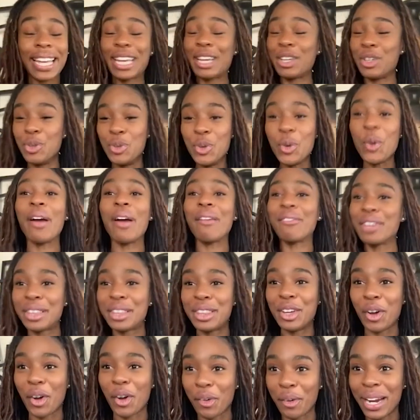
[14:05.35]
you know
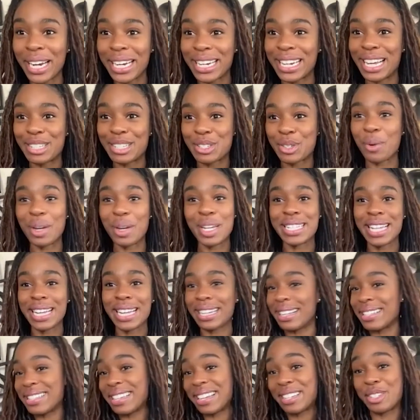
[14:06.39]
everything already. And so when you take
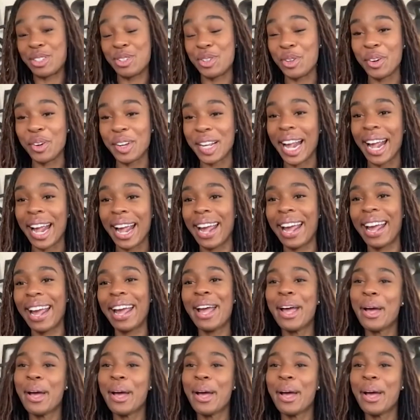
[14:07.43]
the test, you don't care.